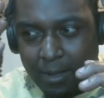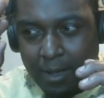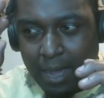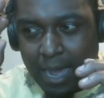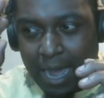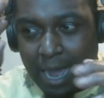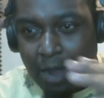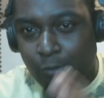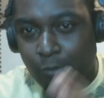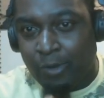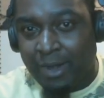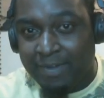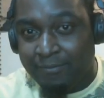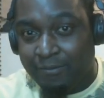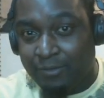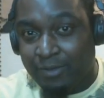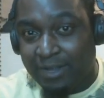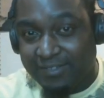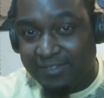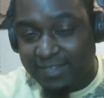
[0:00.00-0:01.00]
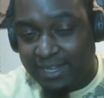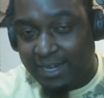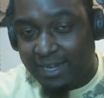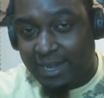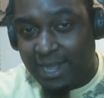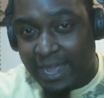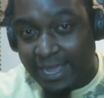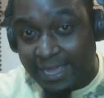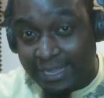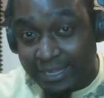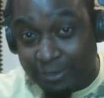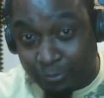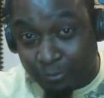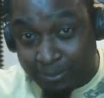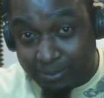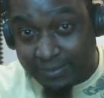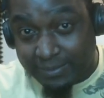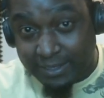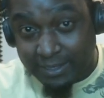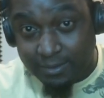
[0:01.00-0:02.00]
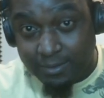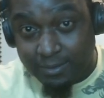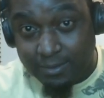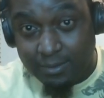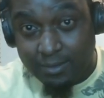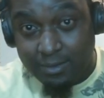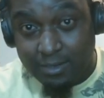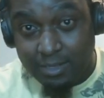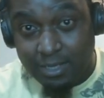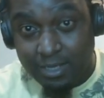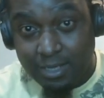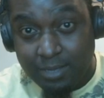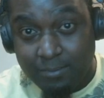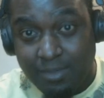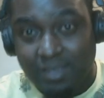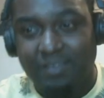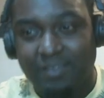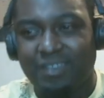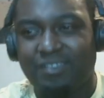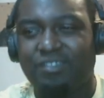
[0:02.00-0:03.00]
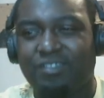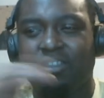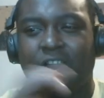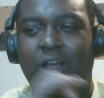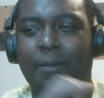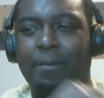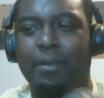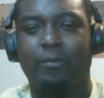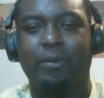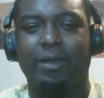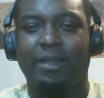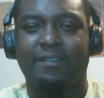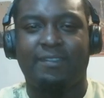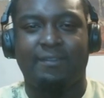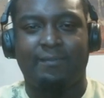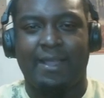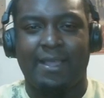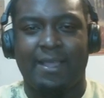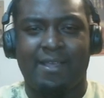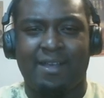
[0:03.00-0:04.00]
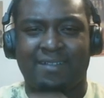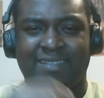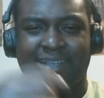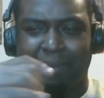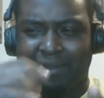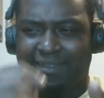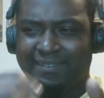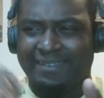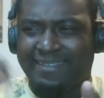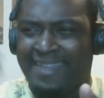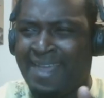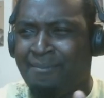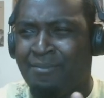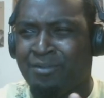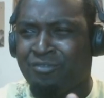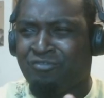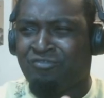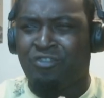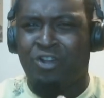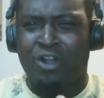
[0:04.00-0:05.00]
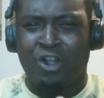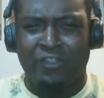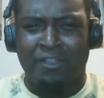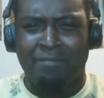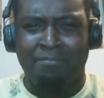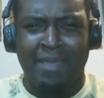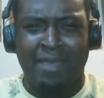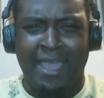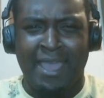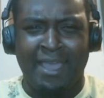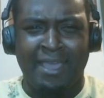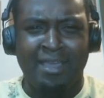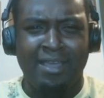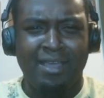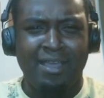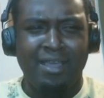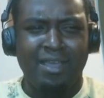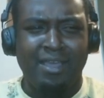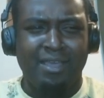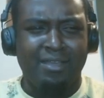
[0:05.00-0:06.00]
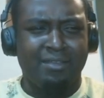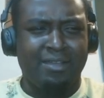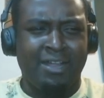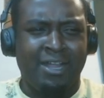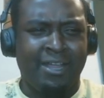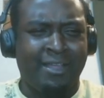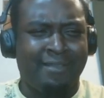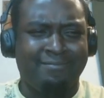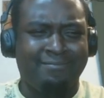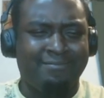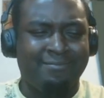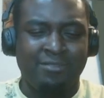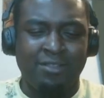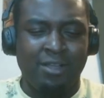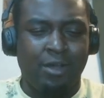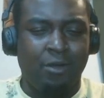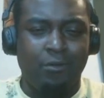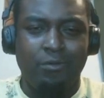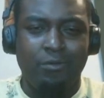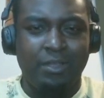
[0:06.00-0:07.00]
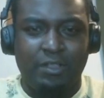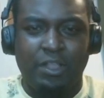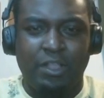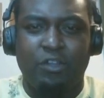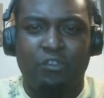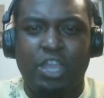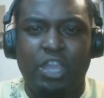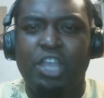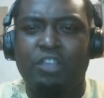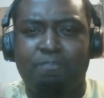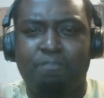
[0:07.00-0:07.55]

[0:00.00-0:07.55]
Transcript: outright even though I said it. I agree with it because it should all be relative. Like, Atomic isn't that much stronger than Bang. Like, no. He's